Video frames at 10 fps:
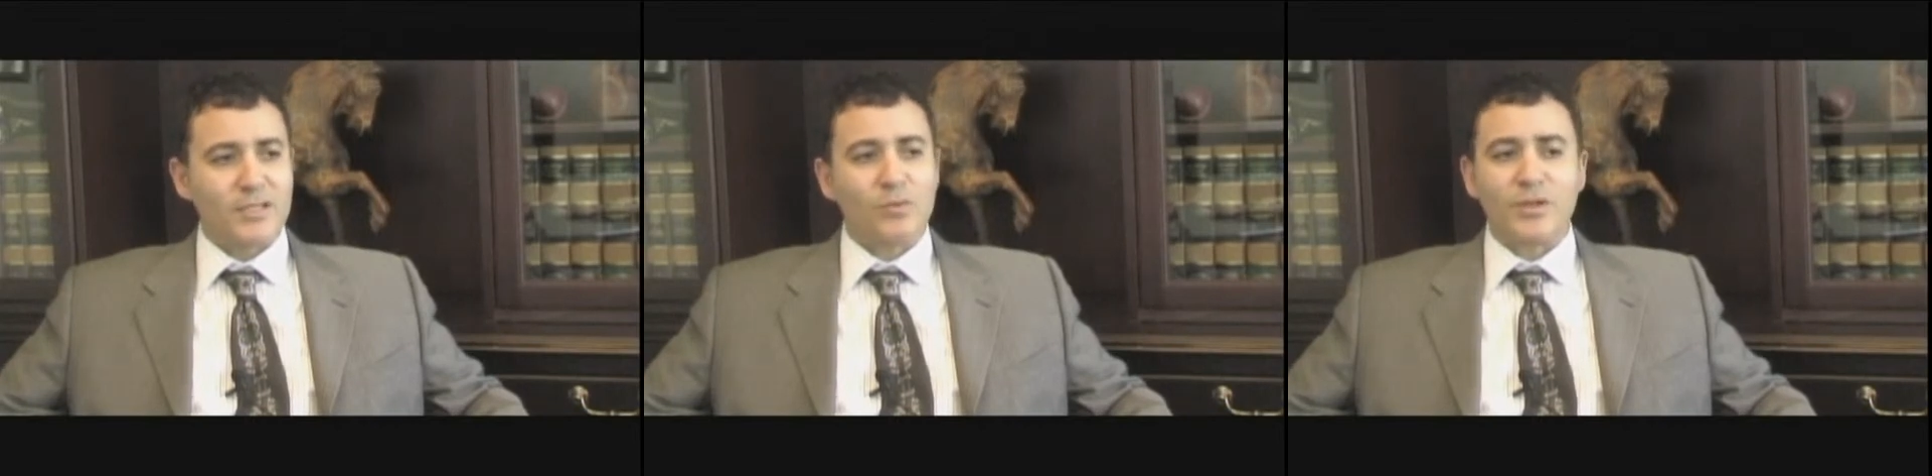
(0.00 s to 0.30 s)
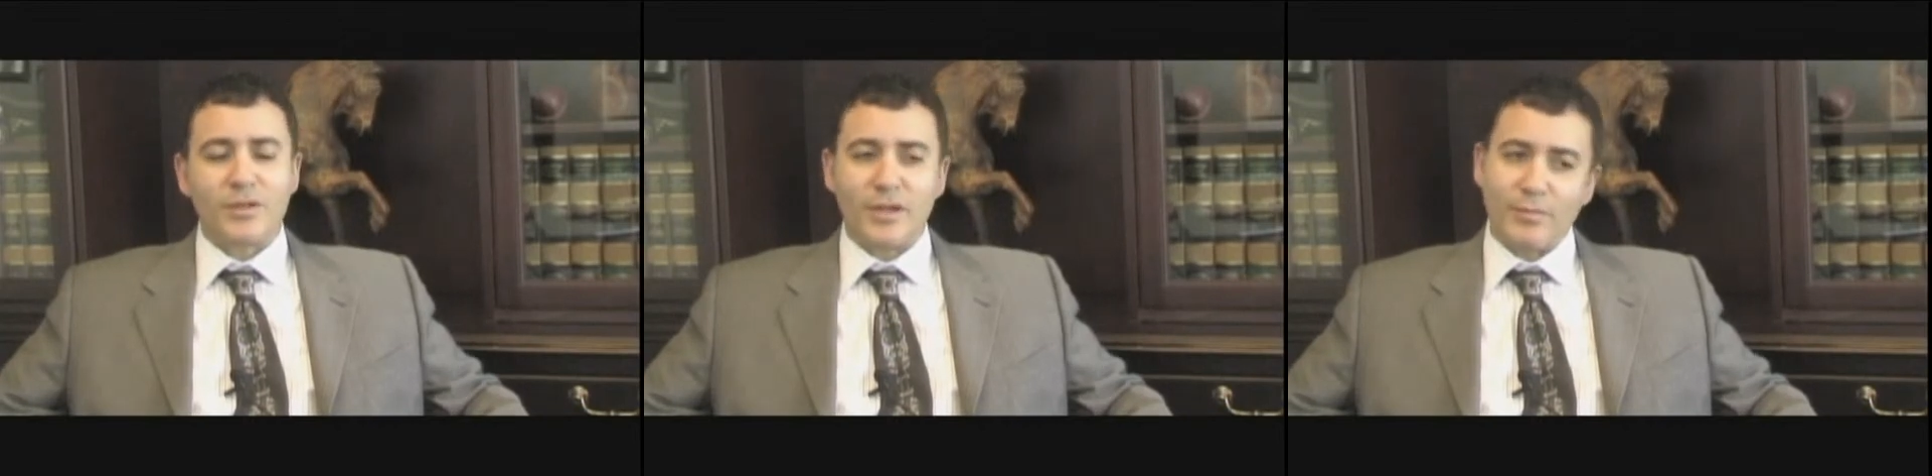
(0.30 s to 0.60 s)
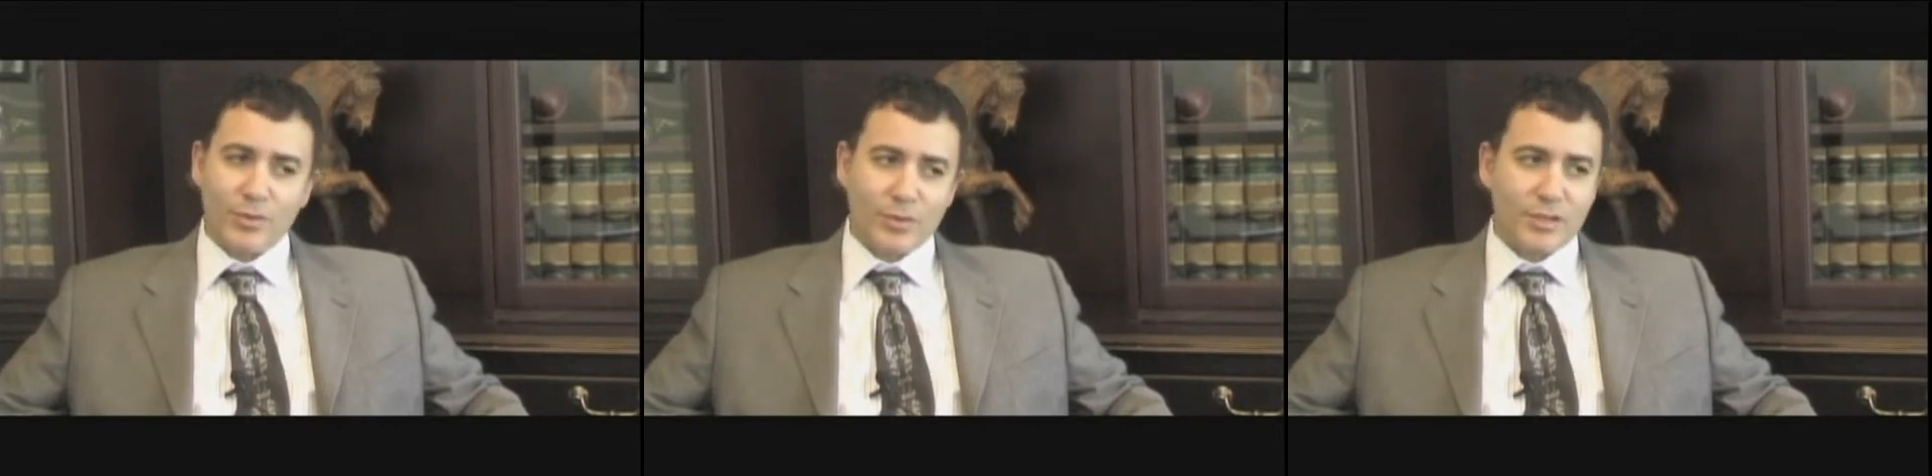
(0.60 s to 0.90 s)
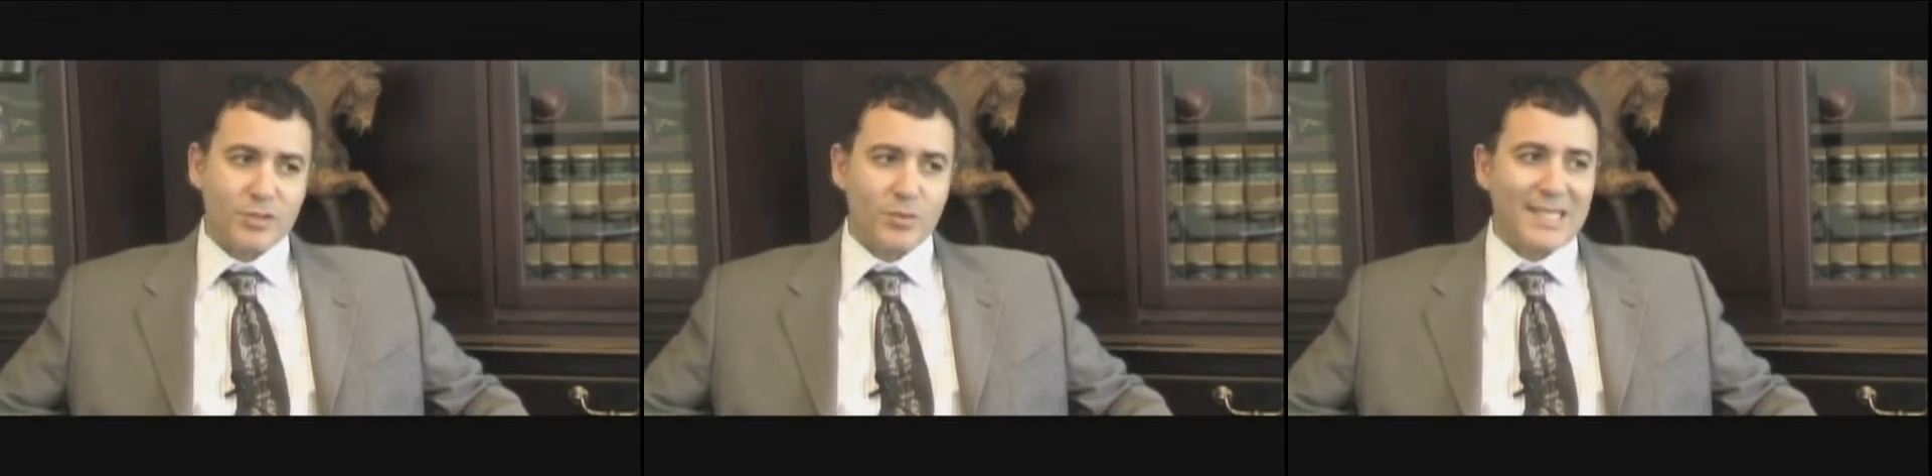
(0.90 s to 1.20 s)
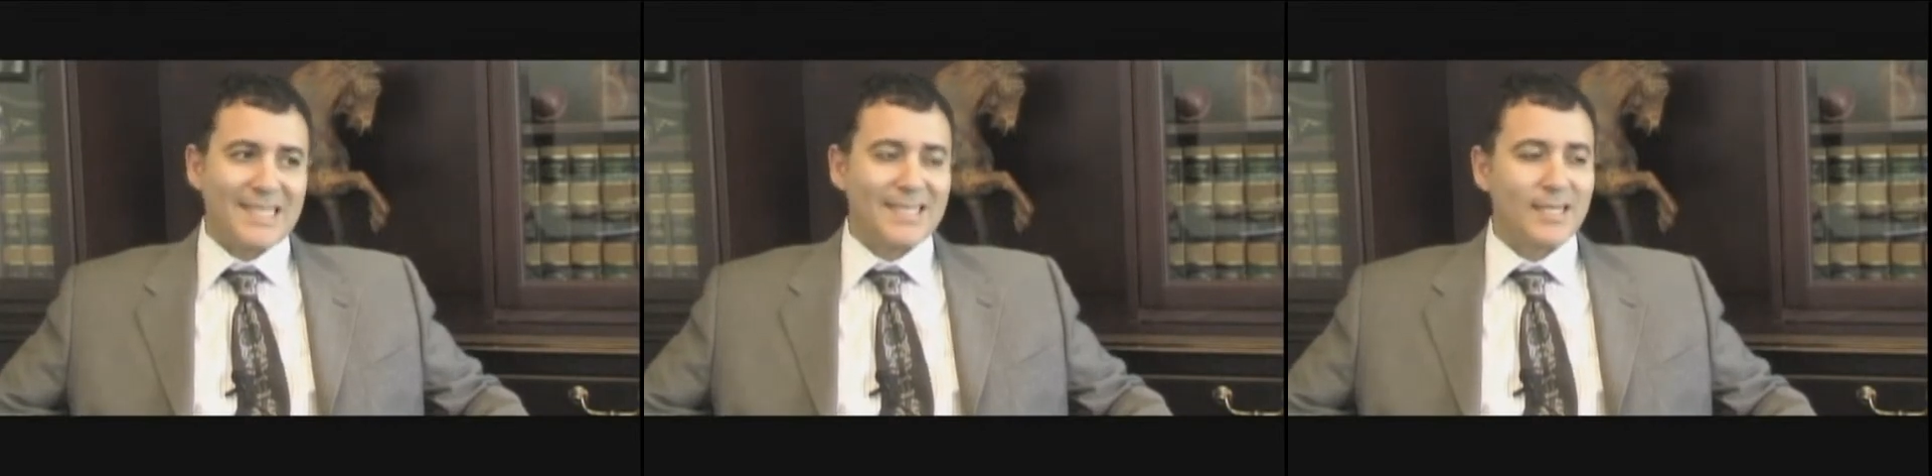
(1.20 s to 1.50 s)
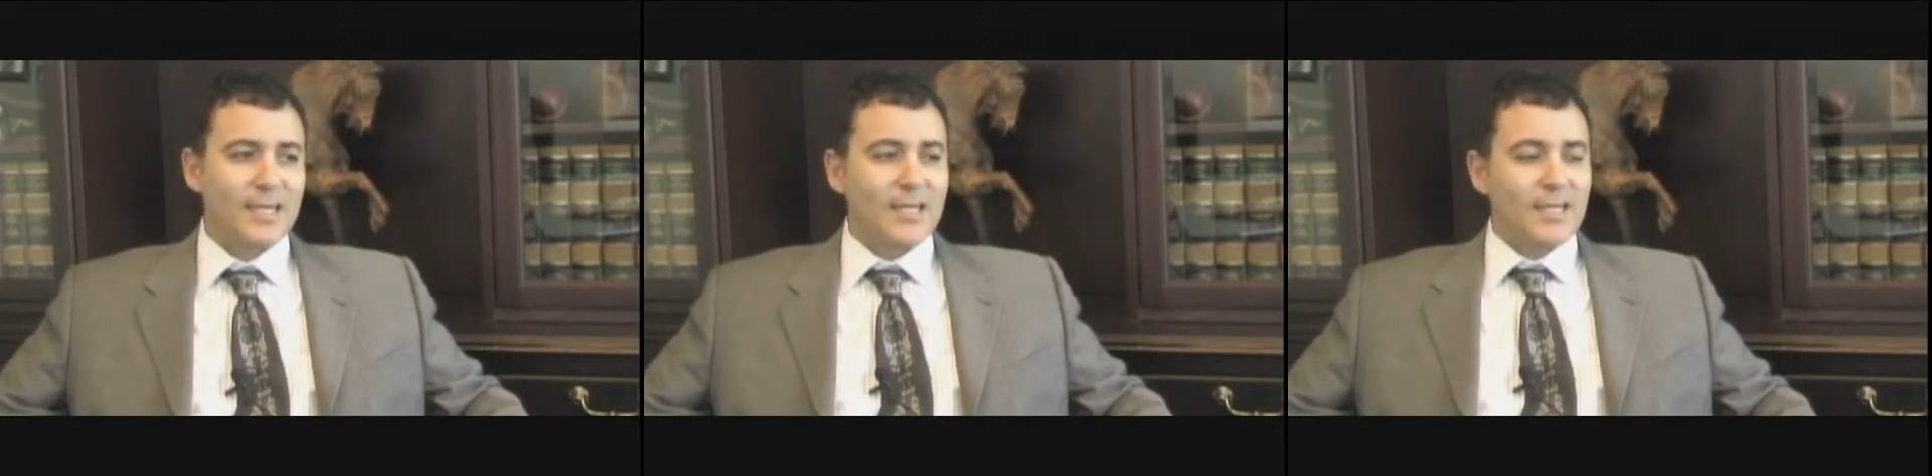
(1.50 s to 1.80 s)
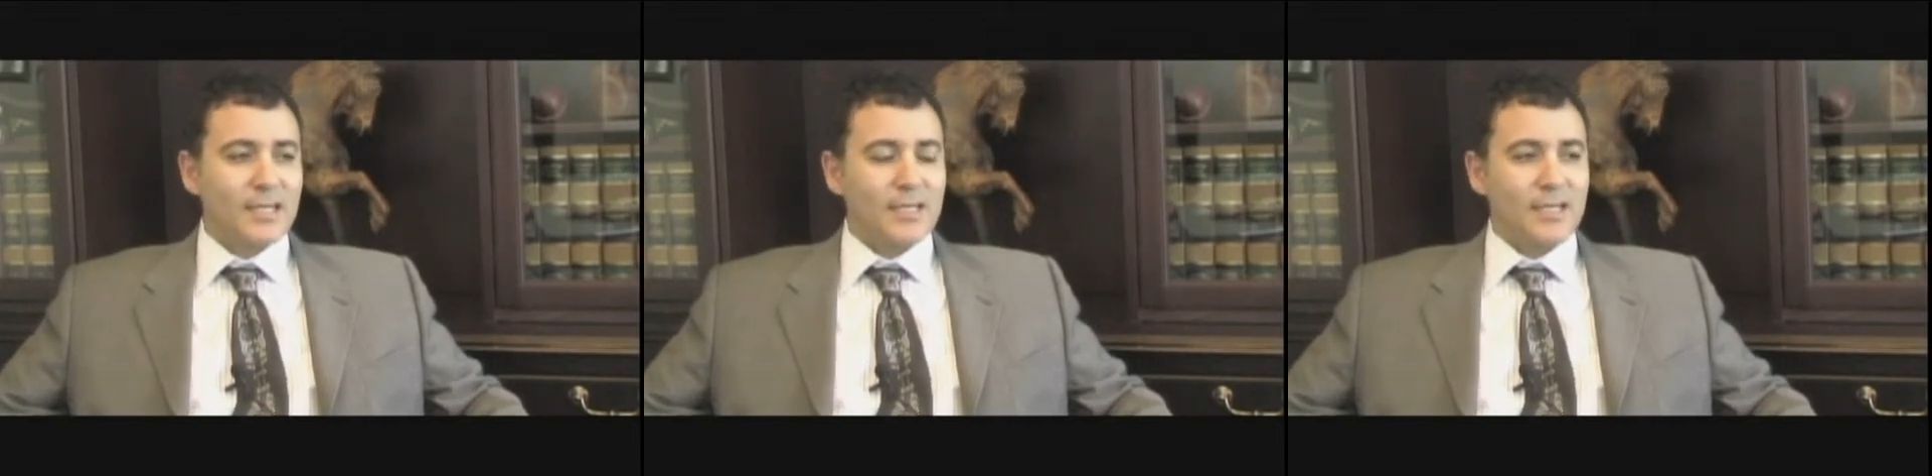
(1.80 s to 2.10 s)
and whether the employer is willing,
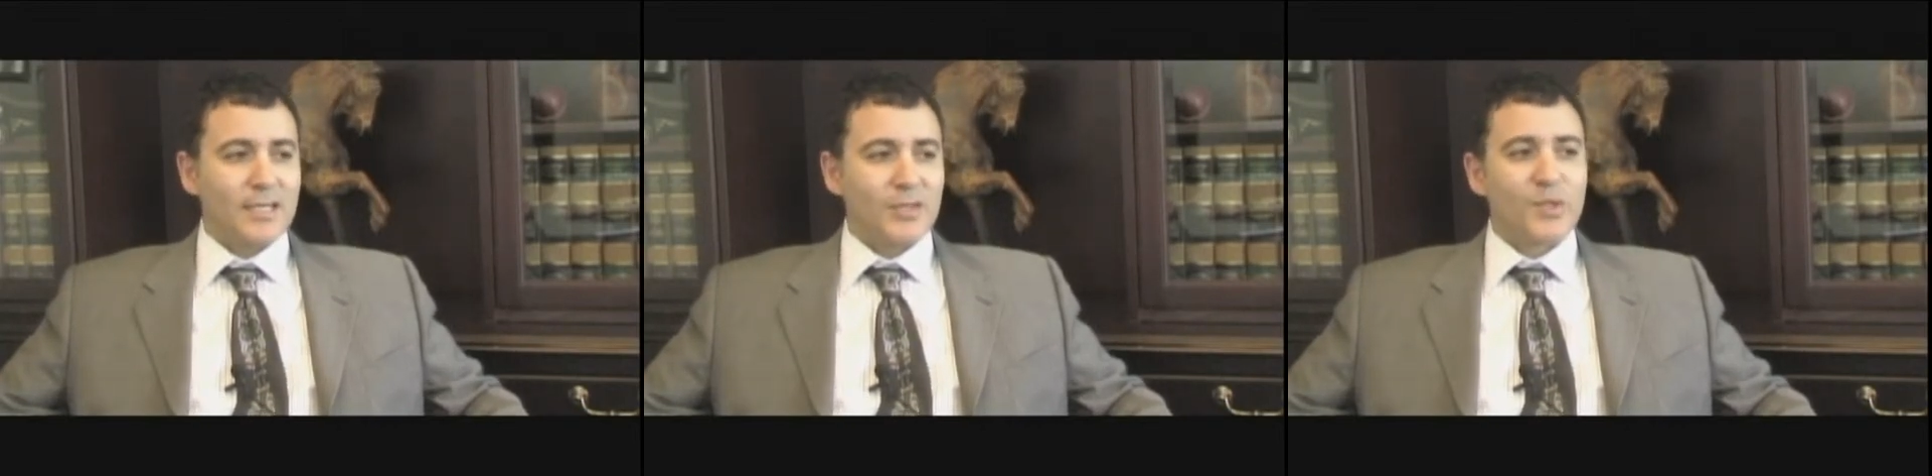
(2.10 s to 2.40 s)
uh,